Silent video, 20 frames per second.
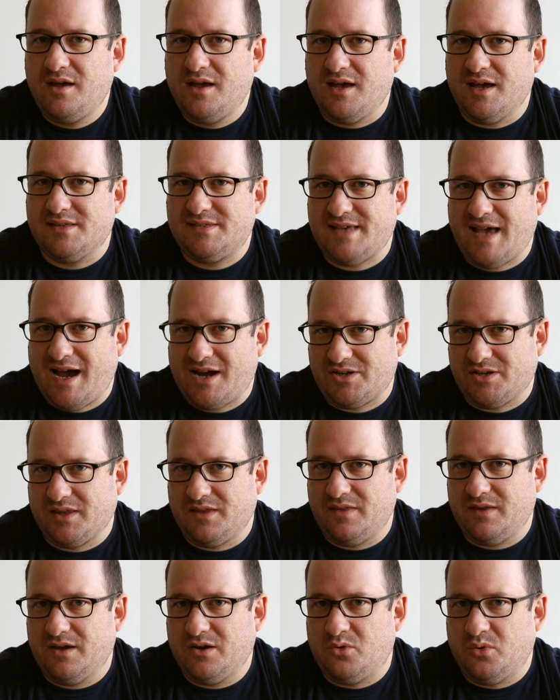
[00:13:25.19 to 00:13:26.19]
it's
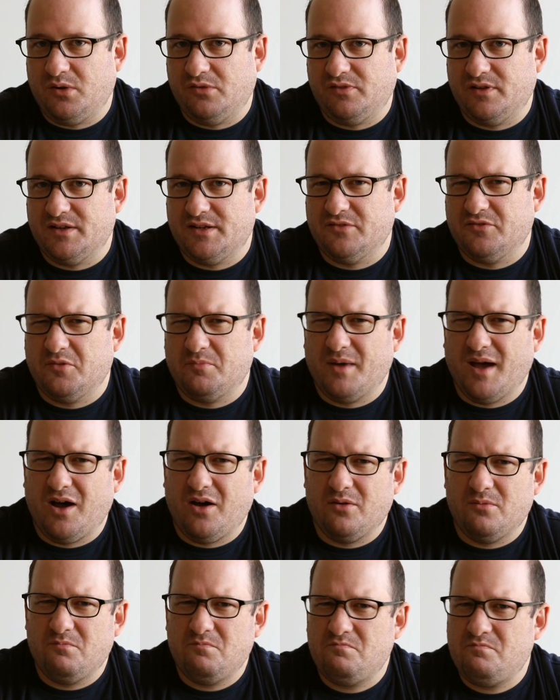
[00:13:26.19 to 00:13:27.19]
actually the equivalent of
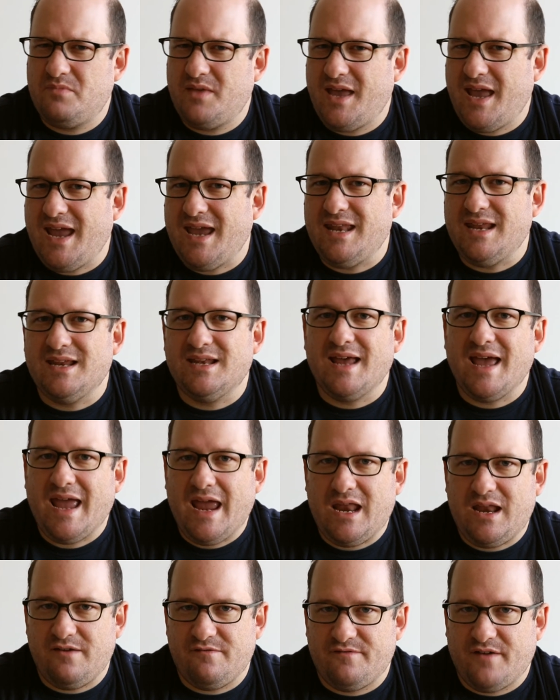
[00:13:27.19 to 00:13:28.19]
about 80 to
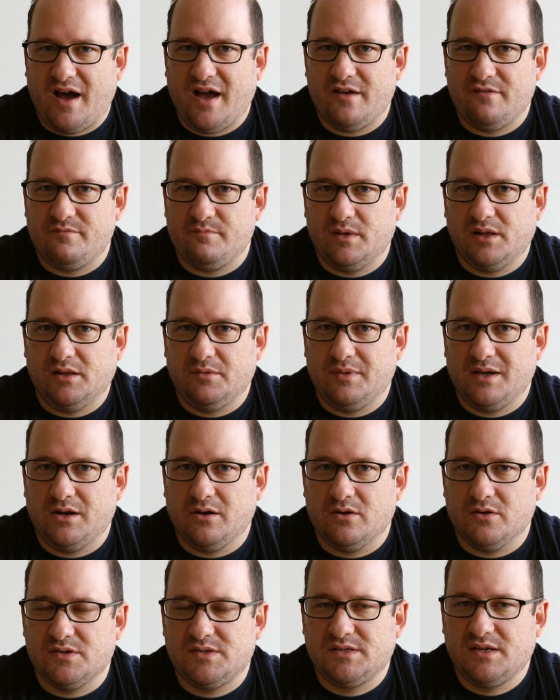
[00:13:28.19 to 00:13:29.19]
85
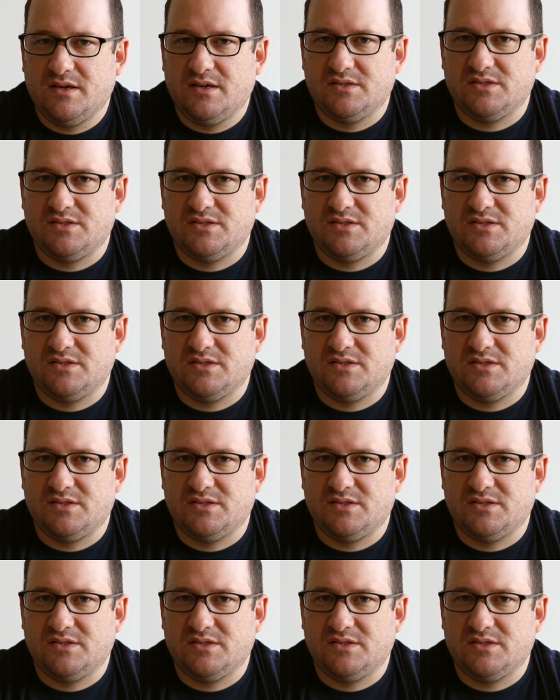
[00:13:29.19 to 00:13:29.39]
millimeters.